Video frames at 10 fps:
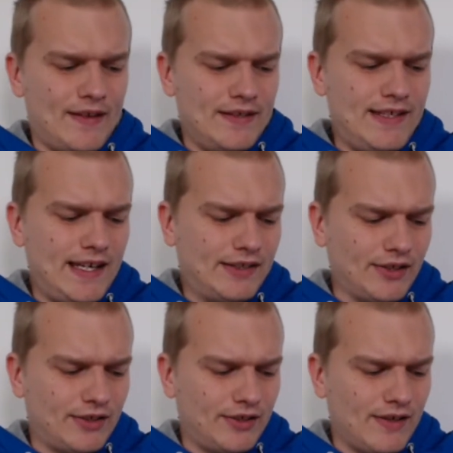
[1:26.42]

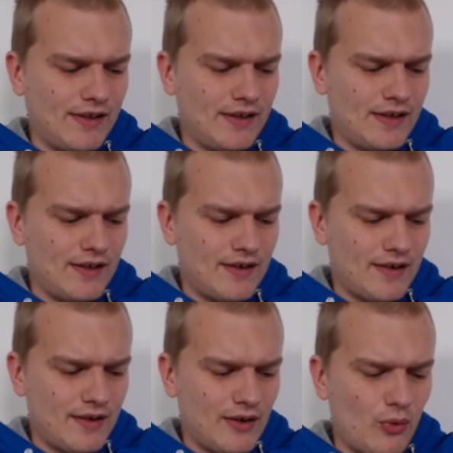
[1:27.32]
Jesus
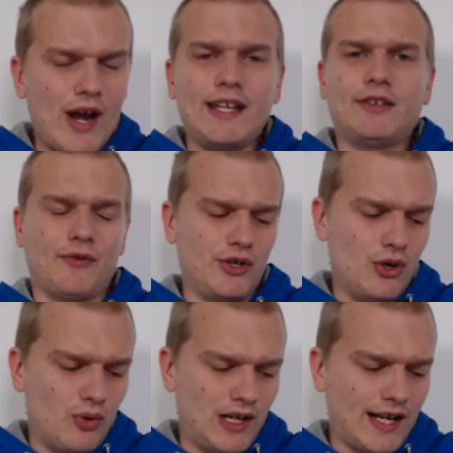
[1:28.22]
waits for
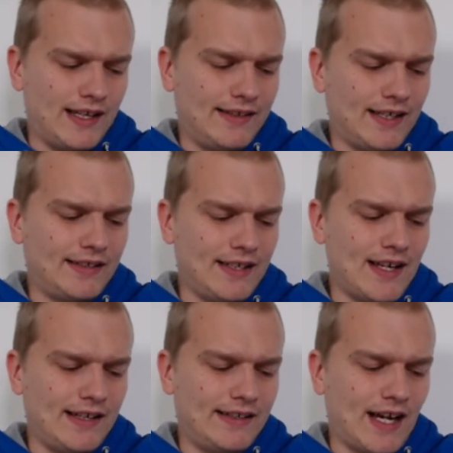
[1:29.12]
you. Like it says in
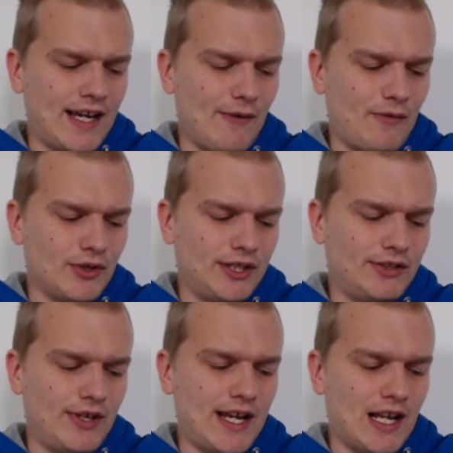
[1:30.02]
Isaiah
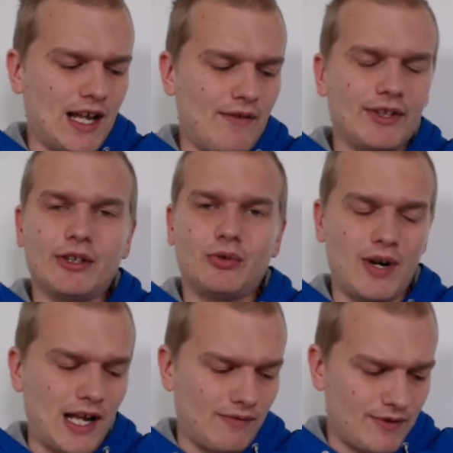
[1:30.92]
43 11 to
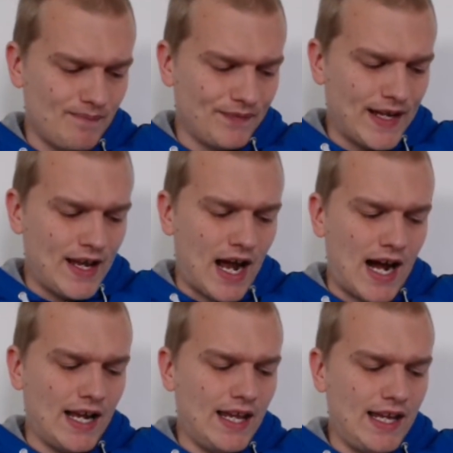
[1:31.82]
12
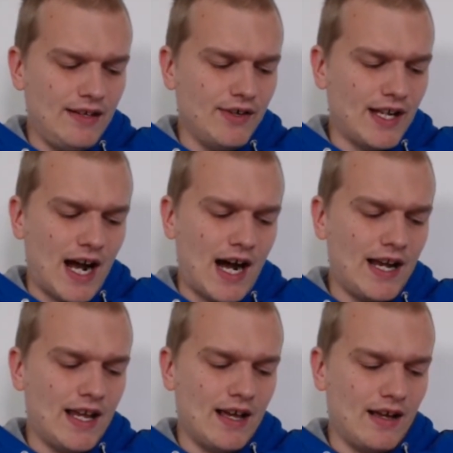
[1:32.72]
I, even
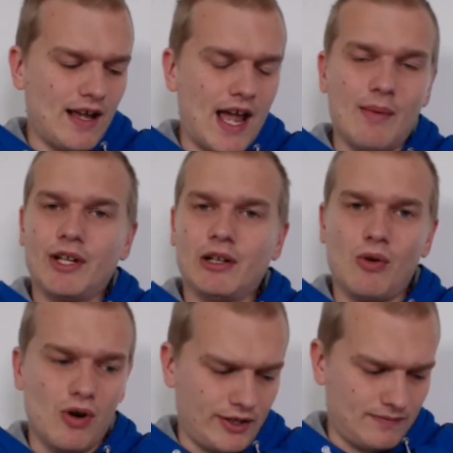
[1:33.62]
I, am the
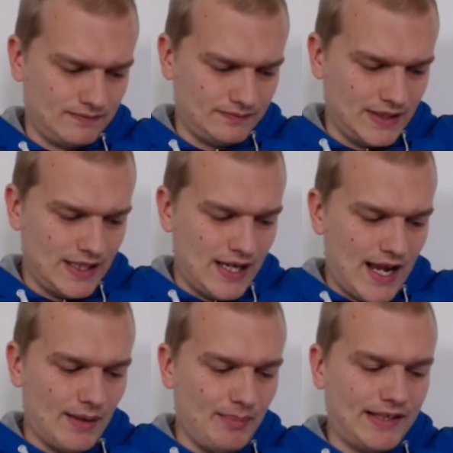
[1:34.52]
Lord,
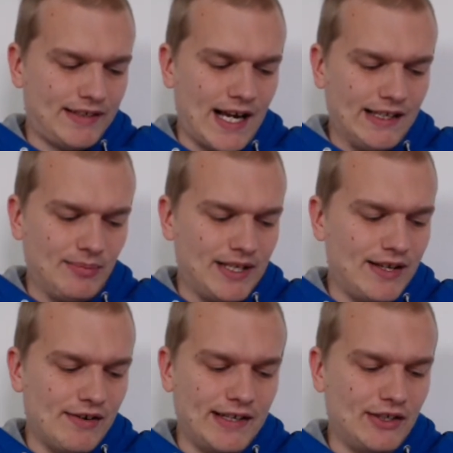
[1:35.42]
and besides me
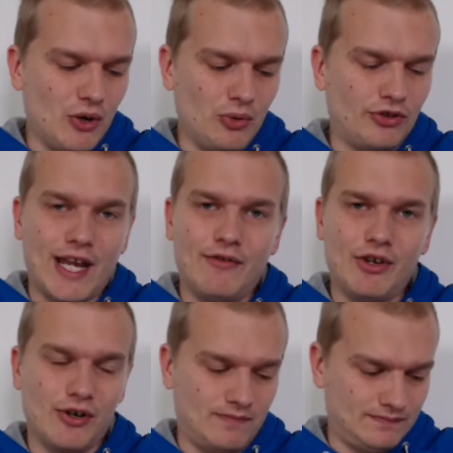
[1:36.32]
there is no Savior.